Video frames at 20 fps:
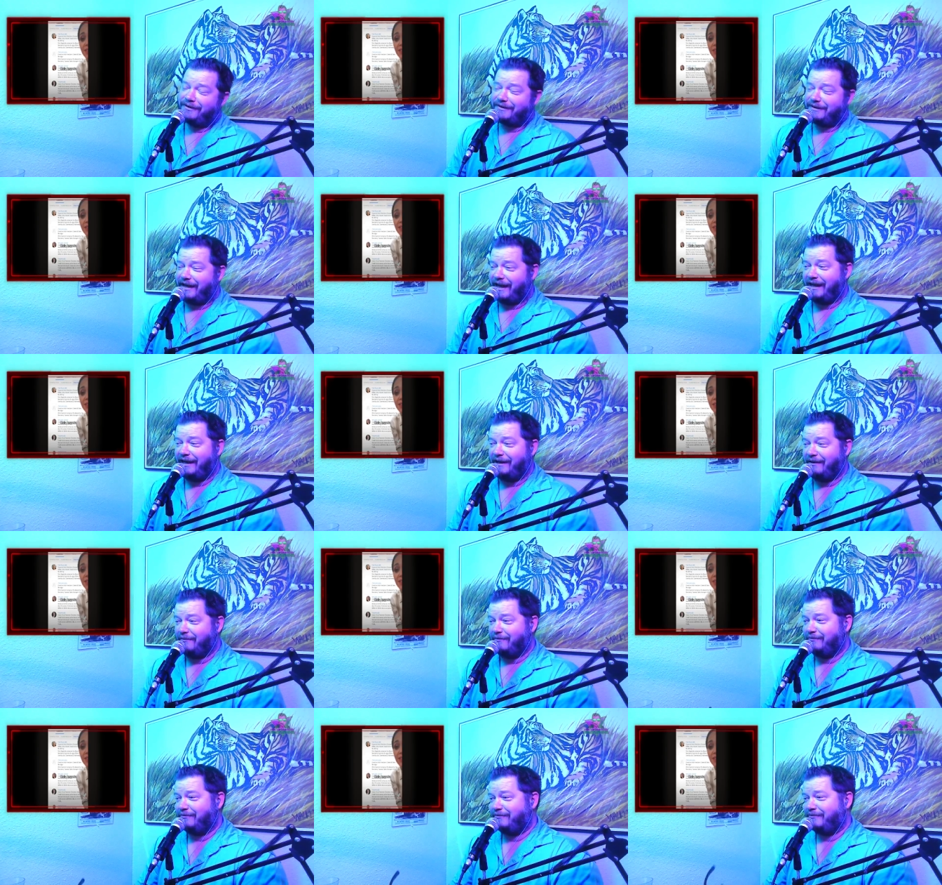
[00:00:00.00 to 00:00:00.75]
Damn.
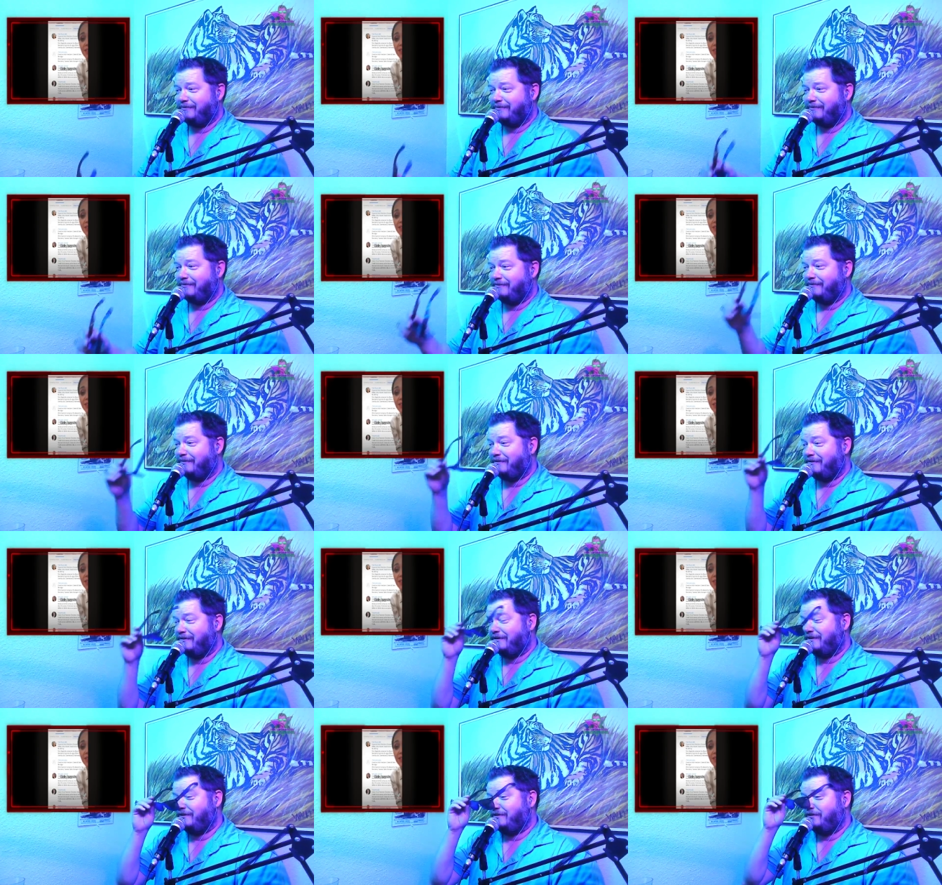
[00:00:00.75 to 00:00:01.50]

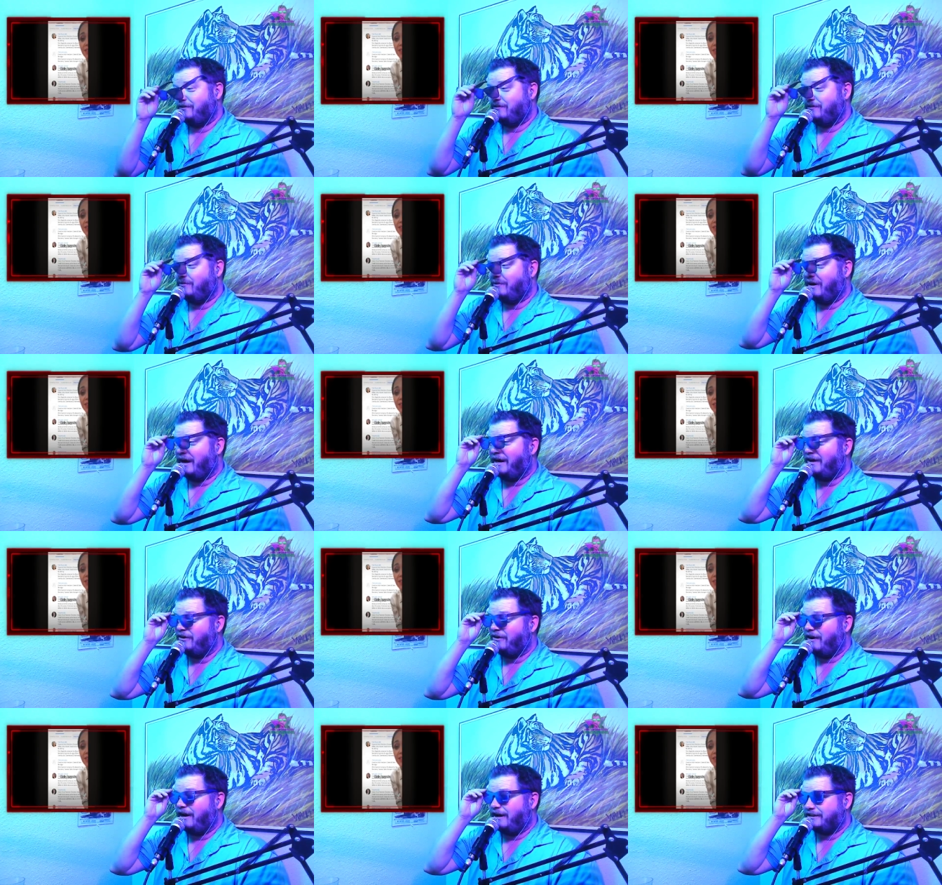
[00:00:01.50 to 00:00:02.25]
Well,
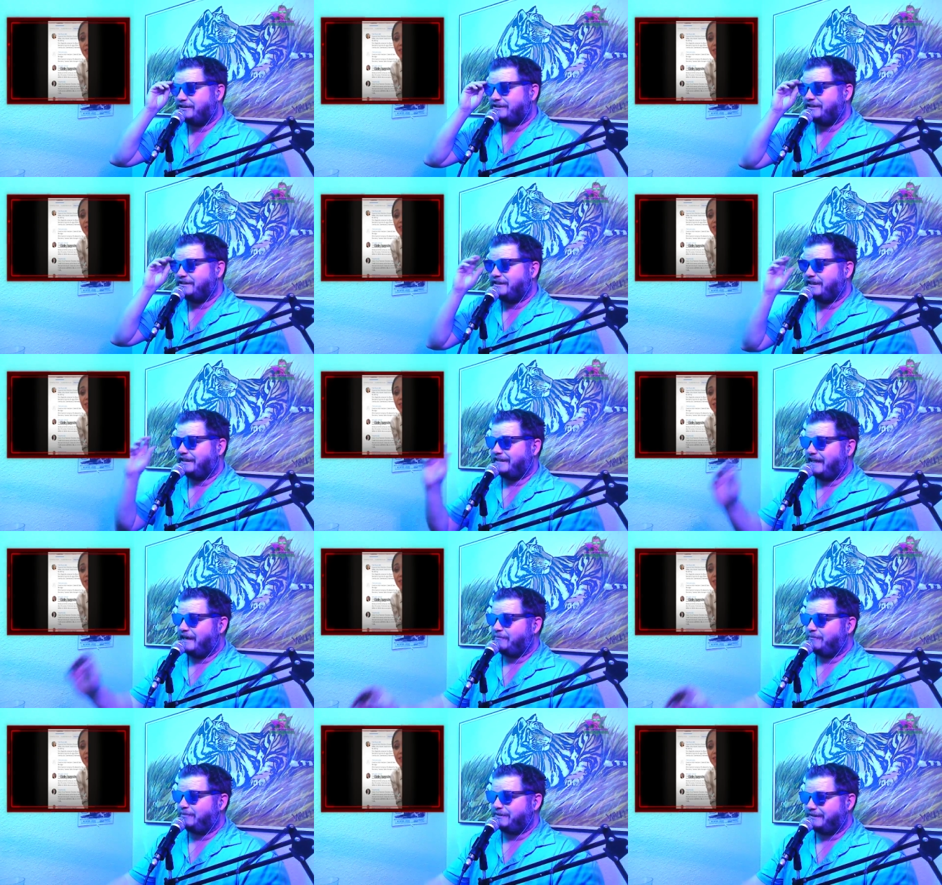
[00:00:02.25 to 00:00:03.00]
I know how she got
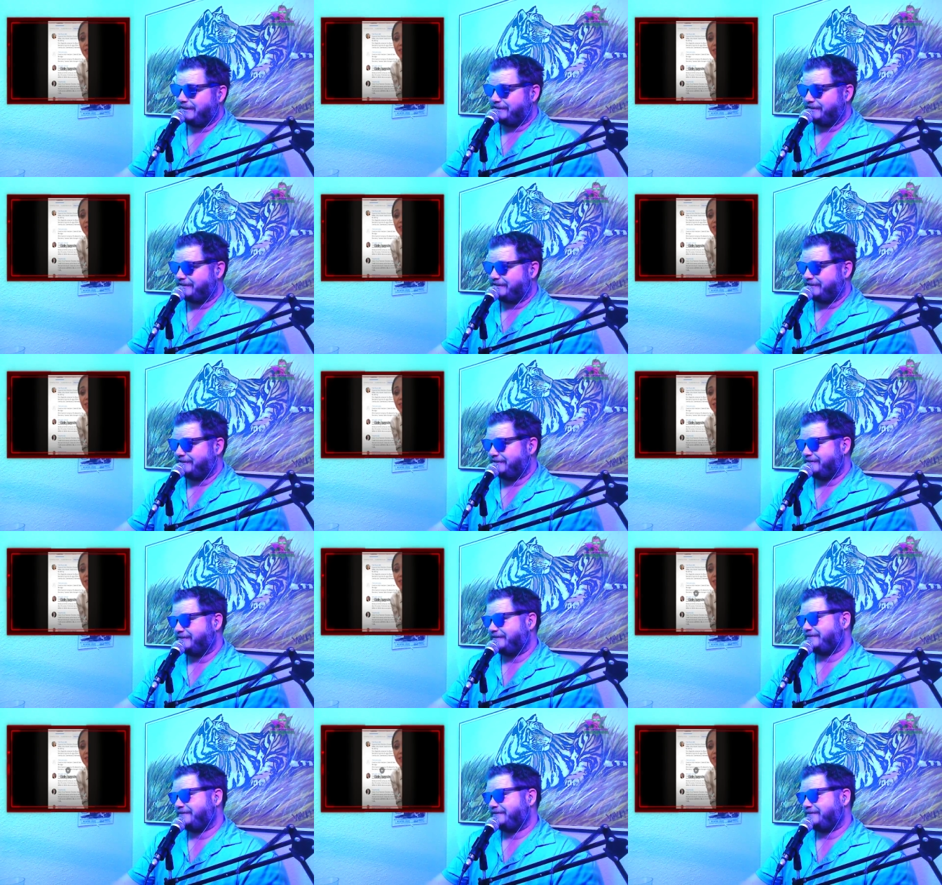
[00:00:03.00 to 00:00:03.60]
that position.